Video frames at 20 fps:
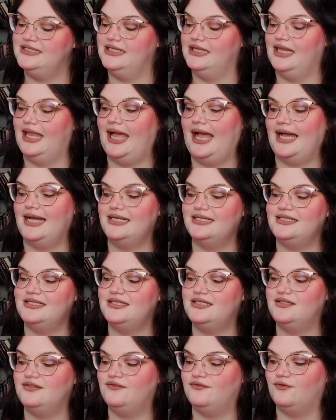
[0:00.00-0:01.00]
is
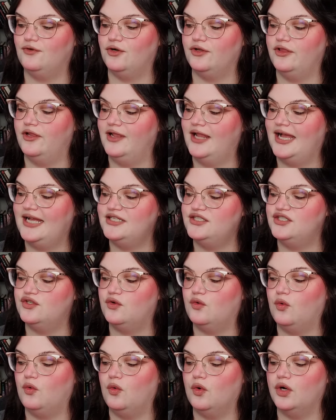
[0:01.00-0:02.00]
last for the last
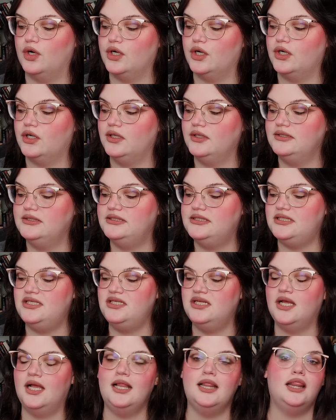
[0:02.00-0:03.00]
quarter. Did
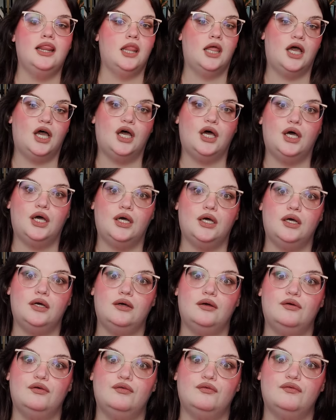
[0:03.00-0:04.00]
not
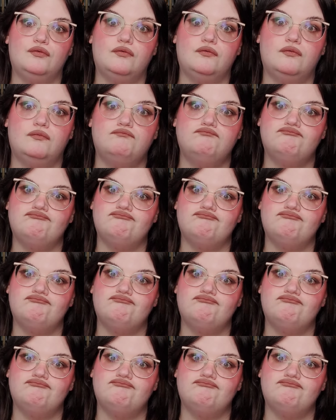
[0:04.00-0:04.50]
love.